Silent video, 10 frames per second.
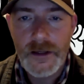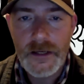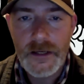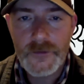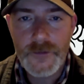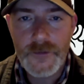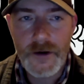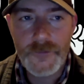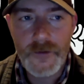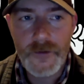it's there
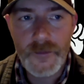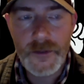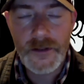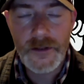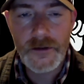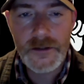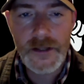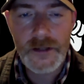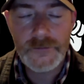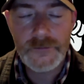for everybody to look at.